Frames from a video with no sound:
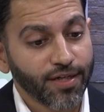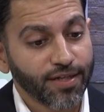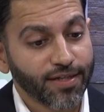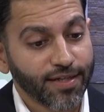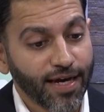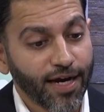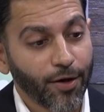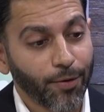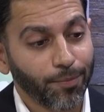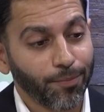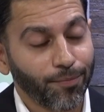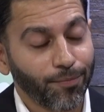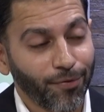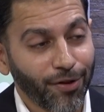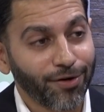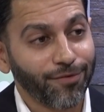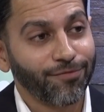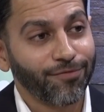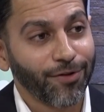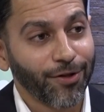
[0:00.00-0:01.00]
down
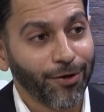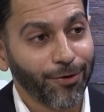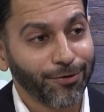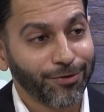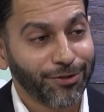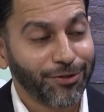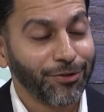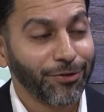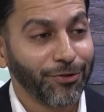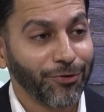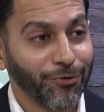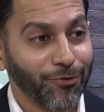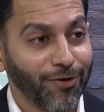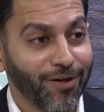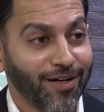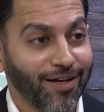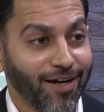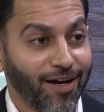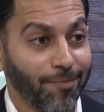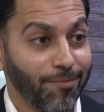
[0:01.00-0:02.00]
blood flow to
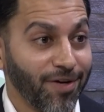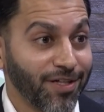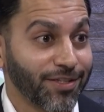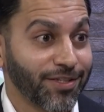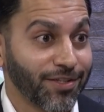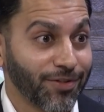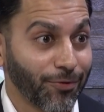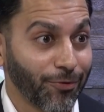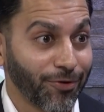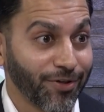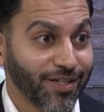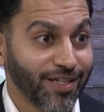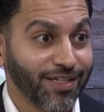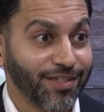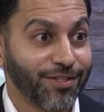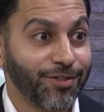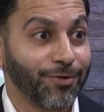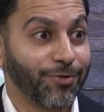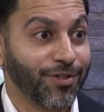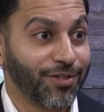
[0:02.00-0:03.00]
a muscular
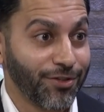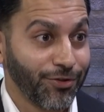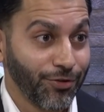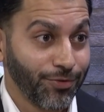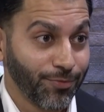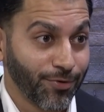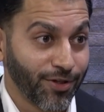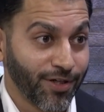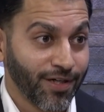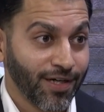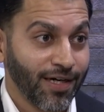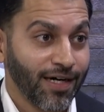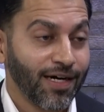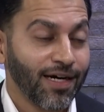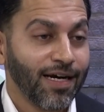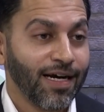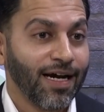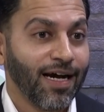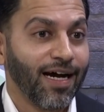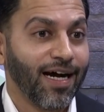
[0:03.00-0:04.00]
organ, to a tumor,
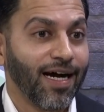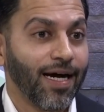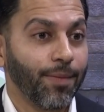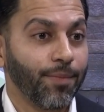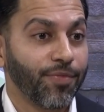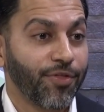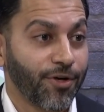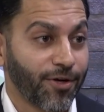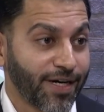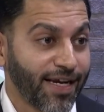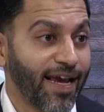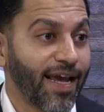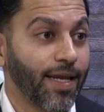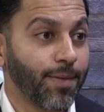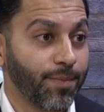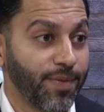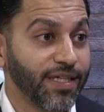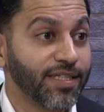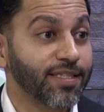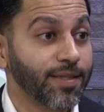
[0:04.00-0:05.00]
there
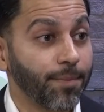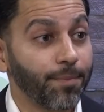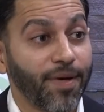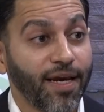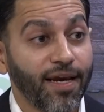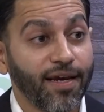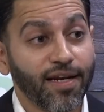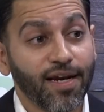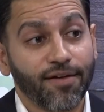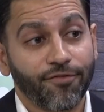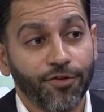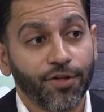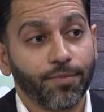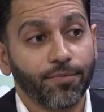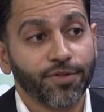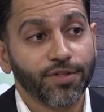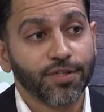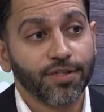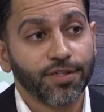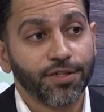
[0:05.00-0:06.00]
can be some pain after the
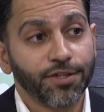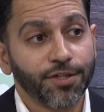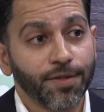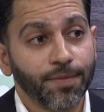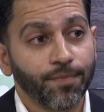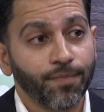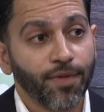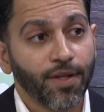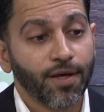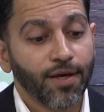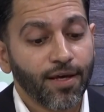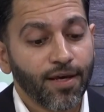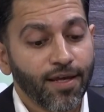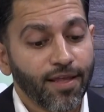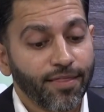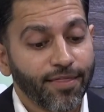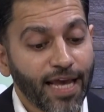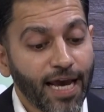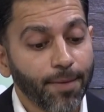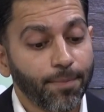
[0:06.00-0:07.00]
procedure. Okay.
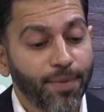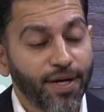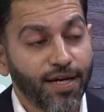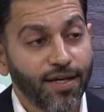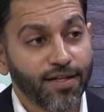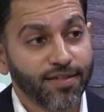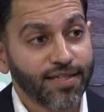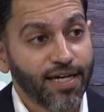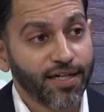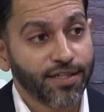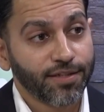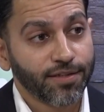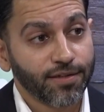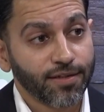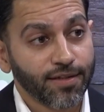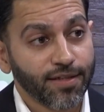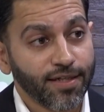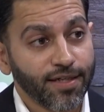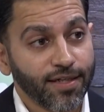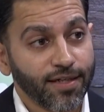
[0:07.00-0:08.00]
That pain is
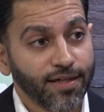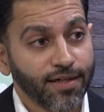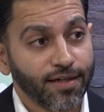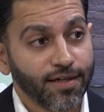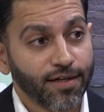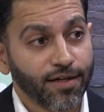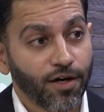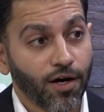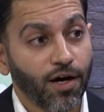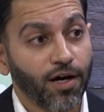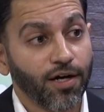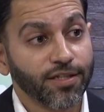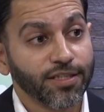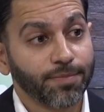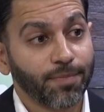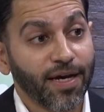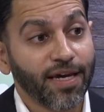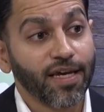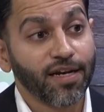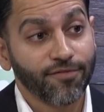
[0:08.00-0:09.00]
actually caused
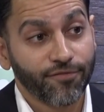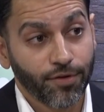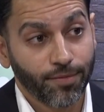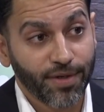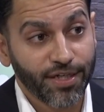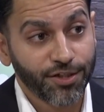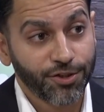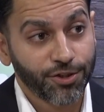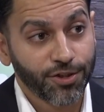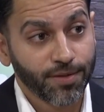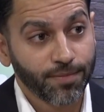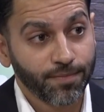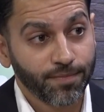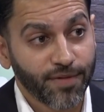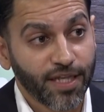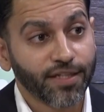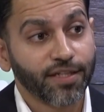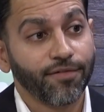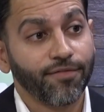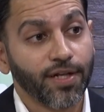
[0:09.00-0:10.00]
by inflammation
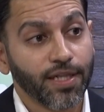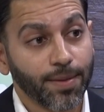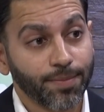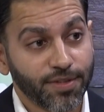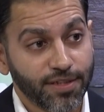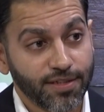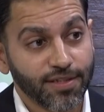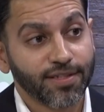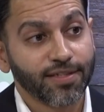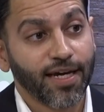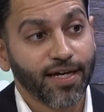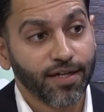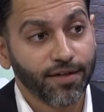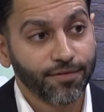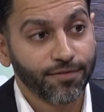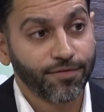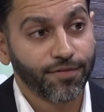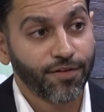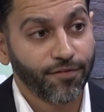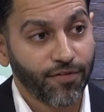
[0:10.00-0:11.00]
that develops inside
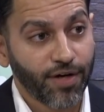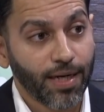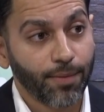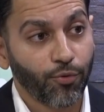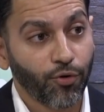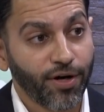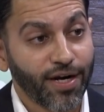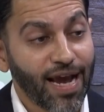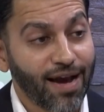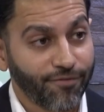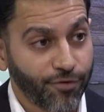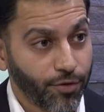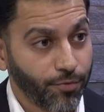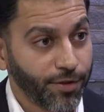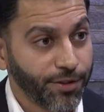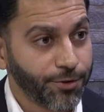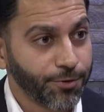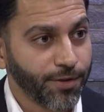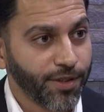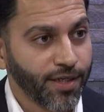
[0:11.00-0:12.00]
of the fibroid after we
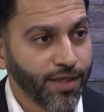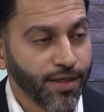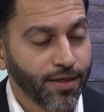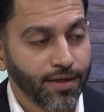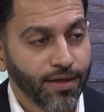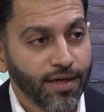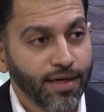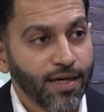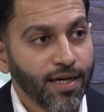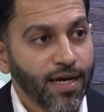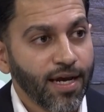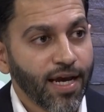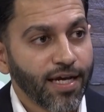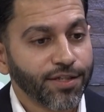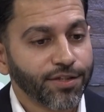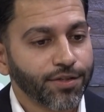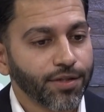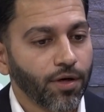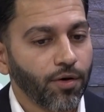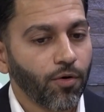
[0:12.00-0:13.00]
treat it. Okay. And
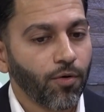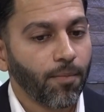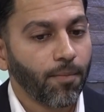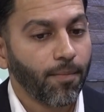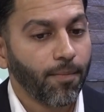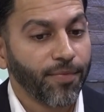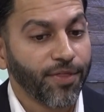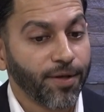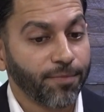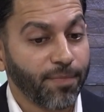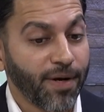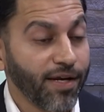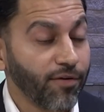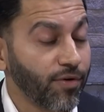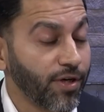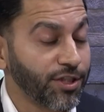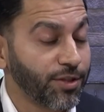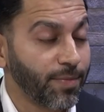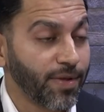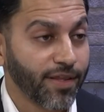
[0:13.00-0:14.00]
so the pain
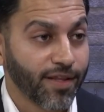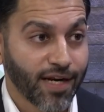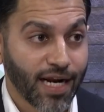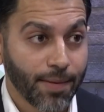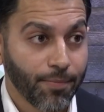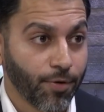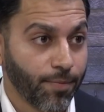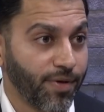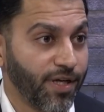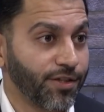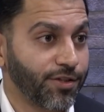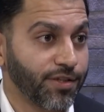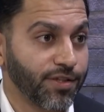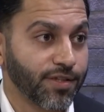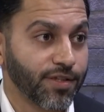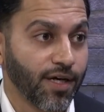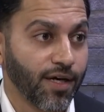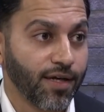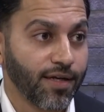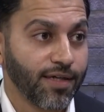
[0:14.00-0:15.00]
regimen that I put
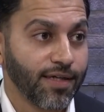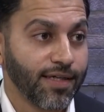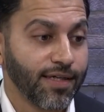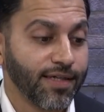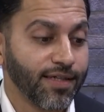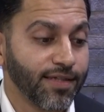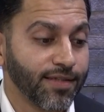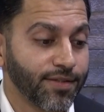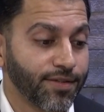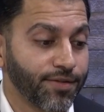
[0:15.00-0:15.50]
patients on is